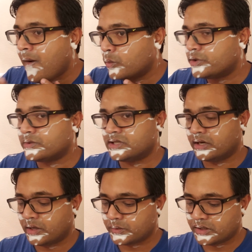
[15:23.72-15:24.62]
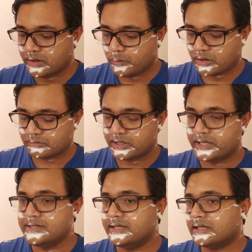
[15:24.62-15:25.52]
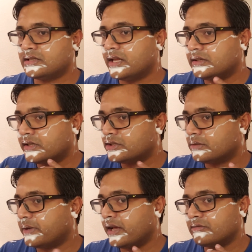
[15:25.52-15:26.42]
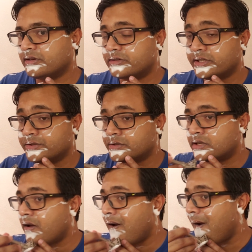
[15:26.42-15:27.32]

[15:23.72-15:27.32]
which was undoubtedly one of the easiest lathering soap I have ever used.